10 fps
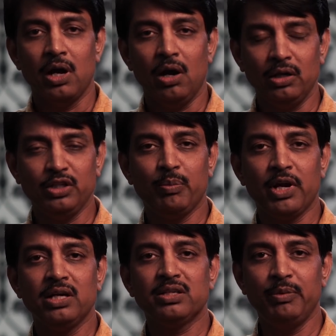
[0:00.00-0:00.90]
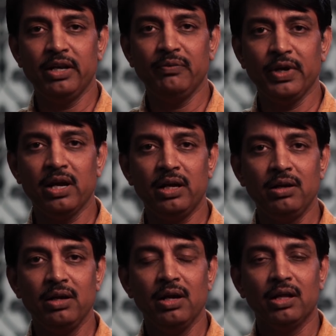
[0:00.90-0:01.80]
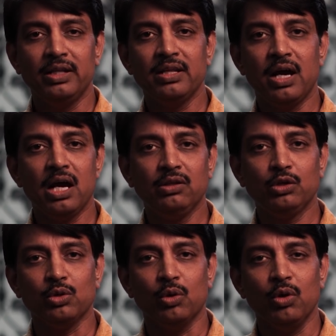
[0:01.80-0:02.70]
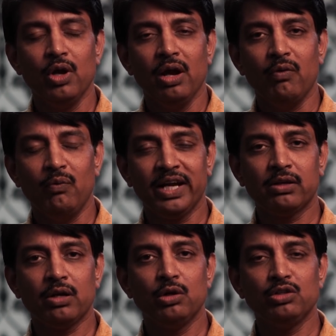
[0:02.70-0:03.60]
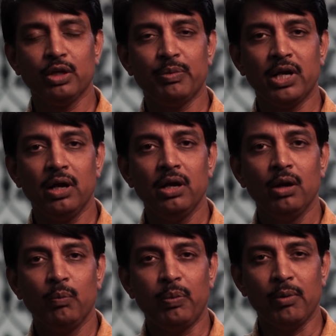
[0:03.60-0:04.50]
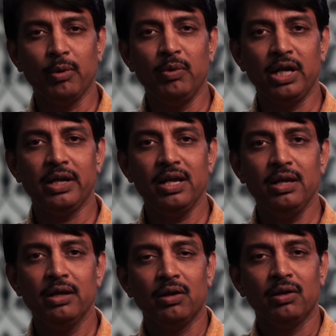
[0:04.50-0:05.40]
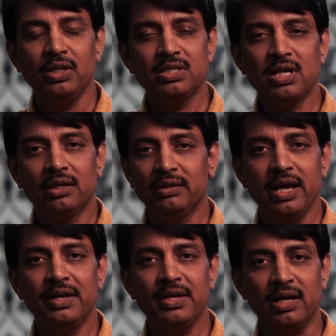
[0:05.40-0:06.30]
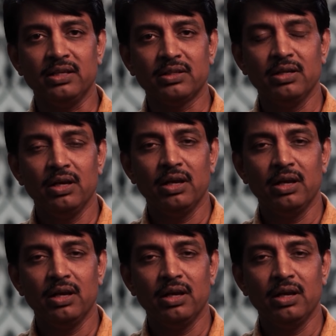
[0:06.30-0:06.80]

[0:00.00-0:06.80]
Algebra is a bit difficult. Then the other two, vector algebra, probability, these are the areas.